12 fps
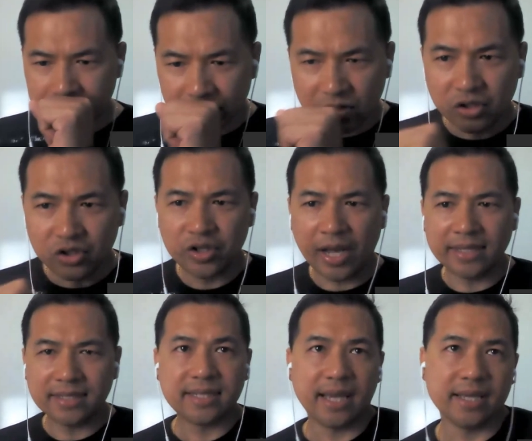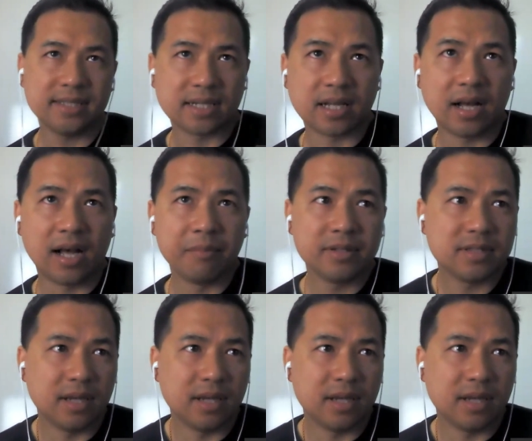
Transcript: Could you guys test the comments?